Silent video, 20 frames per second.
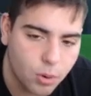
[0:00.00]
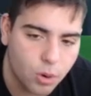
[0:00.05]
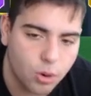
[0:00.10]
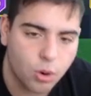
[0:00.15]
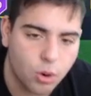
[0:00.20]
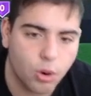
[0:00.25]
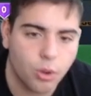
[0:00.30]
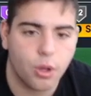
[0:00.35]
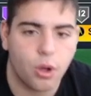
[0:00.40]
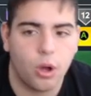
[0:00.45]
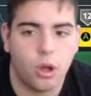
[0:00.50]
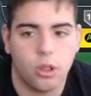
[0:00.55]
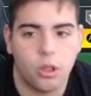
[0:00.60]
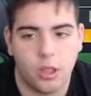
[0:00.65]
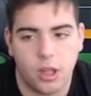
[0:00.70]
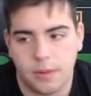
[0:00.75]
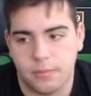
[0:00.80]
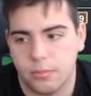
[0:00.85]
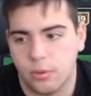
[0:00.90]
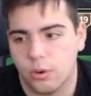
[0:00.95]
board or the
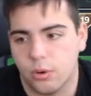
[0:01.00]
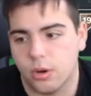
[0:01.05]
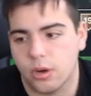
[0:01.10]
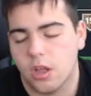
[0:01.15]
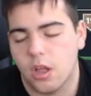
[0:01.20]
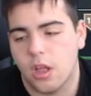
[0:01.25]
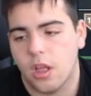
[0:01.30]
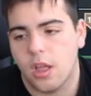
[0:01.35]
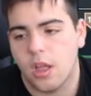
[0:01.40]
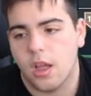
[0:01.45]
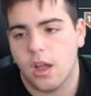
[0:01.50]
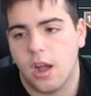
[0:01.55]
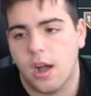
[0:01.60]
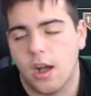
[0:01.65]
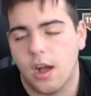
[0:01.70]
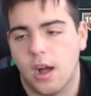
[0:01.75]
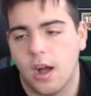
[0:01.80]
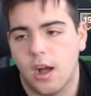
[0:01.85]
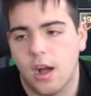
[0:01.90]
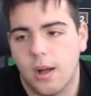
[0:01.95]
online board.
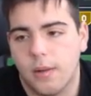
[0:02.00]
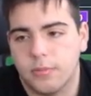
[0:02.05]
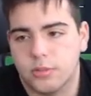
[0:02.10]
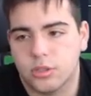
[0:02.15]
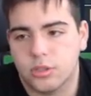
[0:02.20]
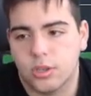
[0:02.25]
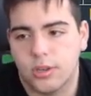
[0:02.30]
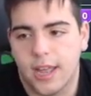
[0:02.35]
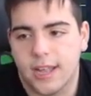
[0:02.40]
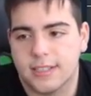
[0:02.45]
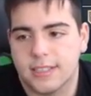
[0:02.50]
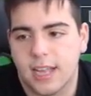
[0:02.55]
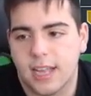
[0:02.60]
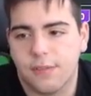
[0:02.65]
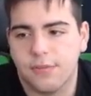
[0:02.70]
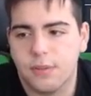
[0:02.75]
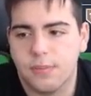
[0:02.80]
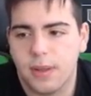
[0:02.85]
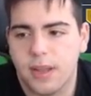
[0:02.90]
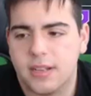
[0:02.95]
Um, so yeah,
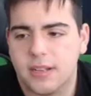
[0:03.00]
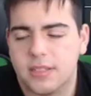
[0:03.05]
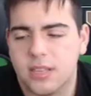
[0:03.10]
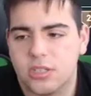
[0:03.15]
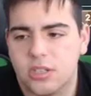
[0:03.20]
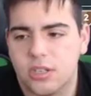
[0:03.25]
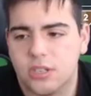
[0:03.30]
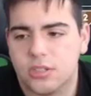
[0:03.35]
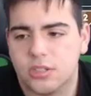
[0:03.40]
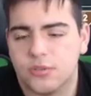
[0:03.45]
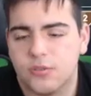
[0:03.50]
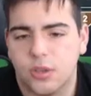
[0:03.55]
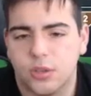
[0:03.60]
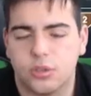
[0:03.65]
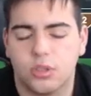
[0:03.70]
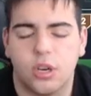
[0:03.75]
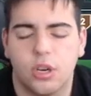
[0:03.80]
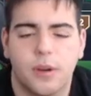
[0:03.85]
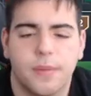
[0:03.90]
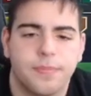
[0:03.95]
definitely pay attention to this
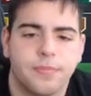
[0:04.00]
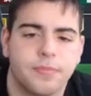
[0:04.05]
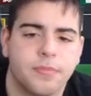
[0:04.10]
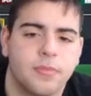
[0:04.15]
filter.